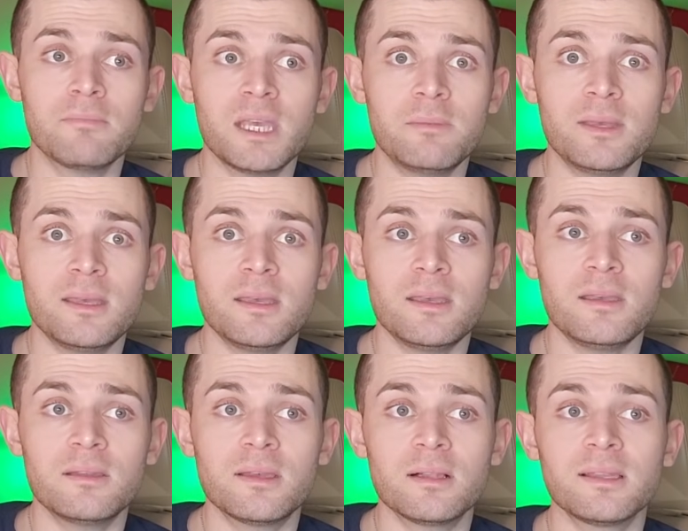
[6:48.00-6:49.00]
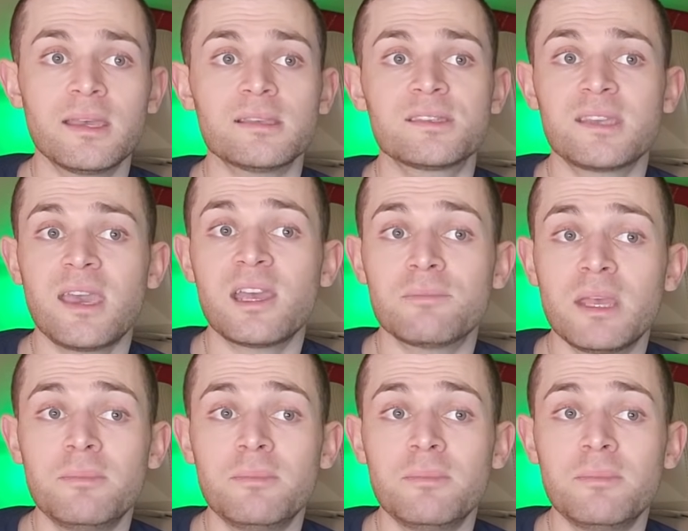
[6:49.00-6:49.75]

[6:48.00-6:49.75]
Maybe they'll get scared.